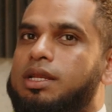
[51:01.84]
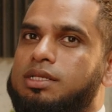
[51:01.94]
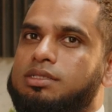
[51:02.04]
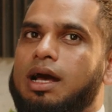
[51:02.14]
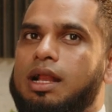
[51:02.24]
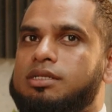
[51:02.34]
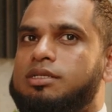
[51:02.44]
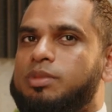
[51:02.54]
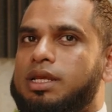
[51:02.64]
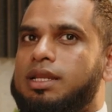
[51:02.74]
line is
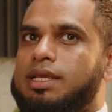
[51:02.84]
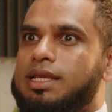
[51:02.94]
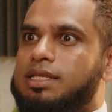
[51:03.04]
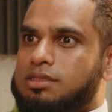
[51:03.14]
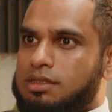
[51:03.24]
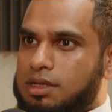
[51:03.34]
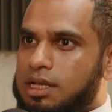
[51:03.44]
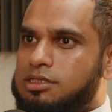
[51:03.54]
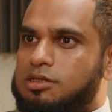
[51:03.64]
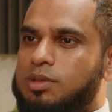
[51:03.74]
ultimately it's the
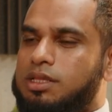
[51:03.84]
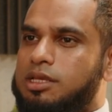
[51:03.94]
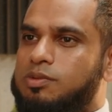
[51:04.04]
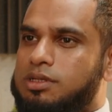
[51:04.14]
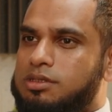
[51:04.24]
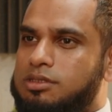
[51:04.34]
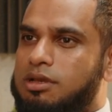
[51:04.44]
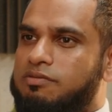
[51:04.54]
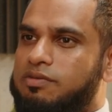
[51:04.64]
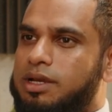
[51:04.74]
customer that you want to
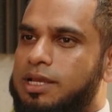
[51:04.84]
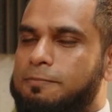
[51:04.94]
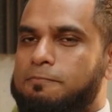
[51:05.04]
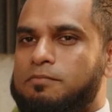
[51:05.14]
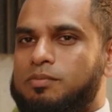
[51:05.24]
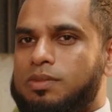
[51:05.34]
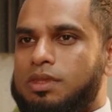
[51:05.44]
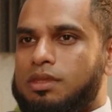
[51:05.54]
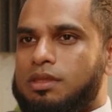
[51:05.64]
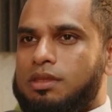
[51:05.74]
serve right
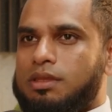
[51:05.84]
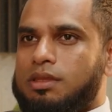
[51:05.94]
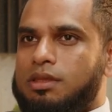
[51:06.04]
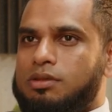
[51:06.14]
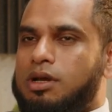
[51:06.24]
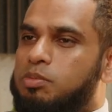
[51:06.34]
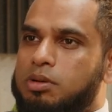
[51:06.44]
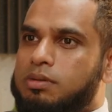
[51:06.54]
so